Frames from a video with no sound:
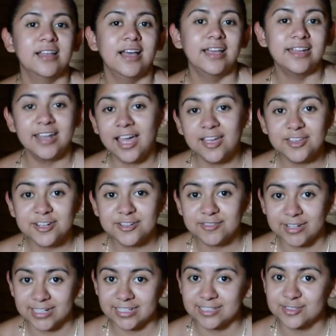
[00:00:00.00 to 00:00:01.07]
And now you're
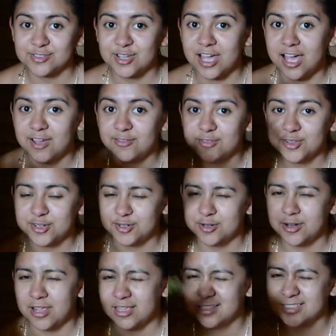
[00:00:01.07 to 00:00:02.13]
ready to have your
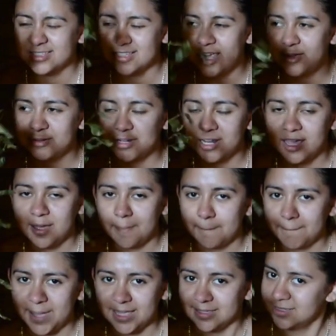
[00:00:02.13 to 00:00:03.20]
sauna
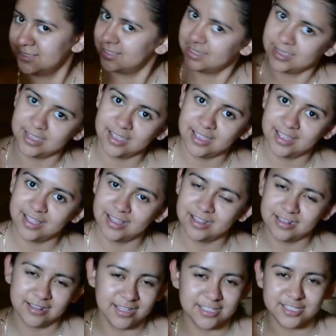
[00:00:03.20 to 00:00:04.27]
Vasta.
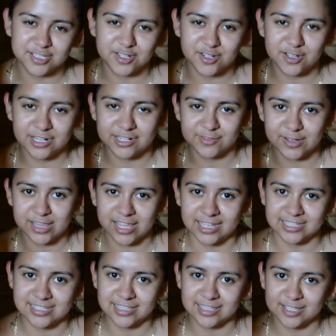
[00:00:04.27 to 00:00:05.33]
Let's go and
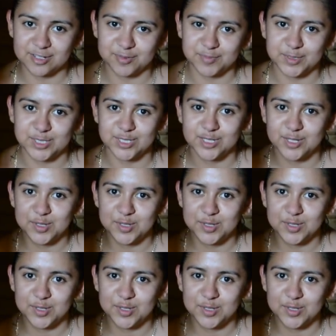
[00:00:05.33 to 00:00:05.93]
relax a little bit.